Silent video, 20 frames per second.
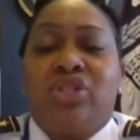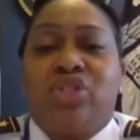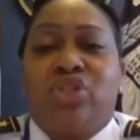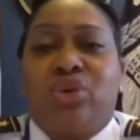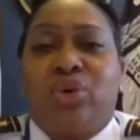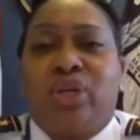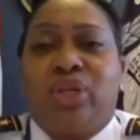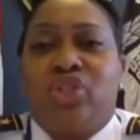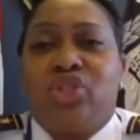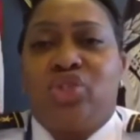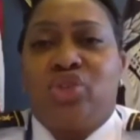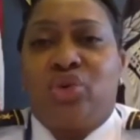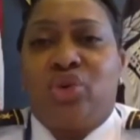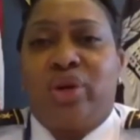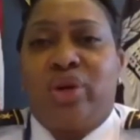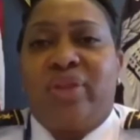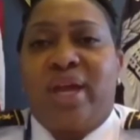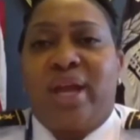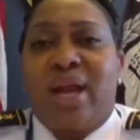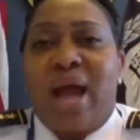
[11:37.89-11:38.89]
to
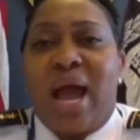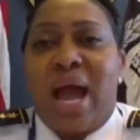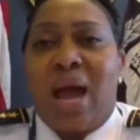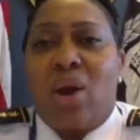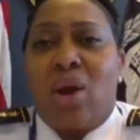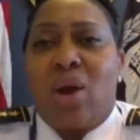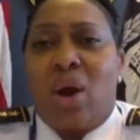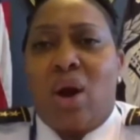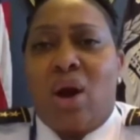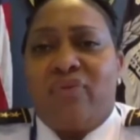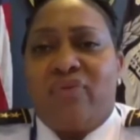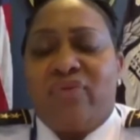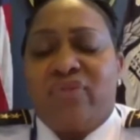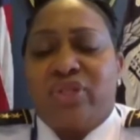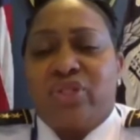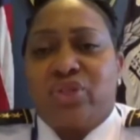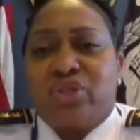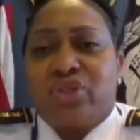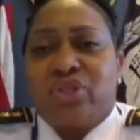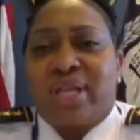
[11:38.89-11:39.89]
ensure that our
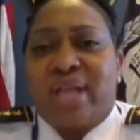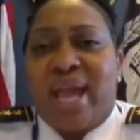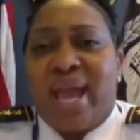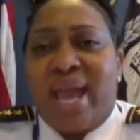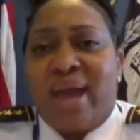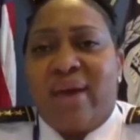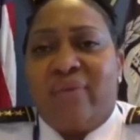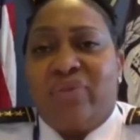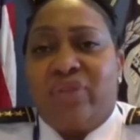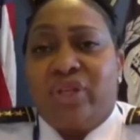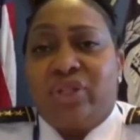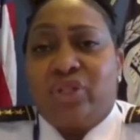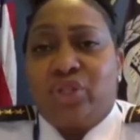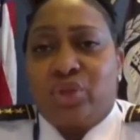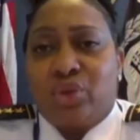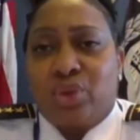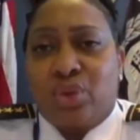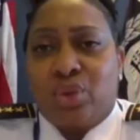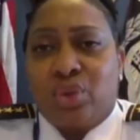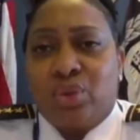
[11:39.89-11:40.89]
officers have the
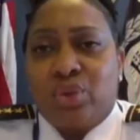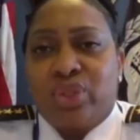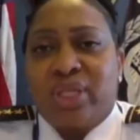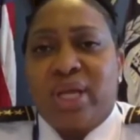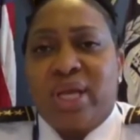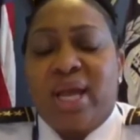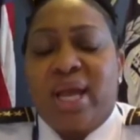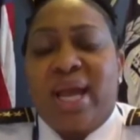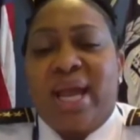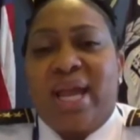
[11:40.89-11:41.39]
tools